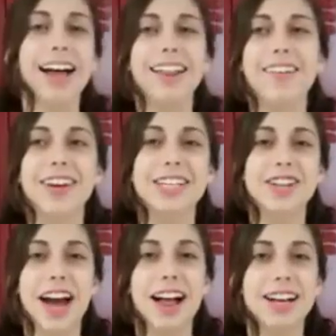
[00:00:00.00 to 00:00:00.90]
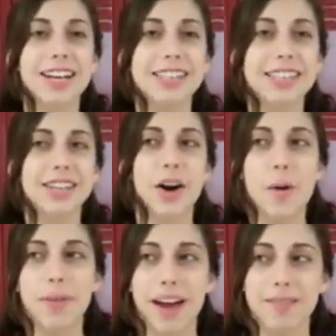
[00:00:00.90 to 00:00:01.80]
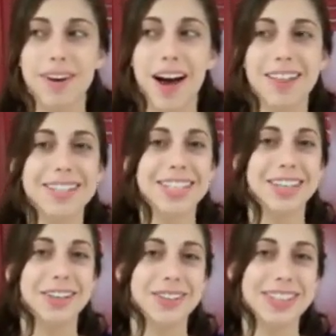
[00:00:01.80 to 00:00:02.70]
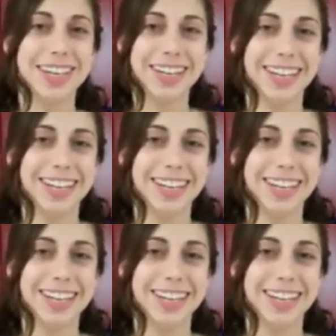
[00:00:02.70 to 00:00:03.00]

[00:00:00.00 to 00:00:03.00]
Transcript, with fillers: I love Israel because it's a homeland for all the Jews.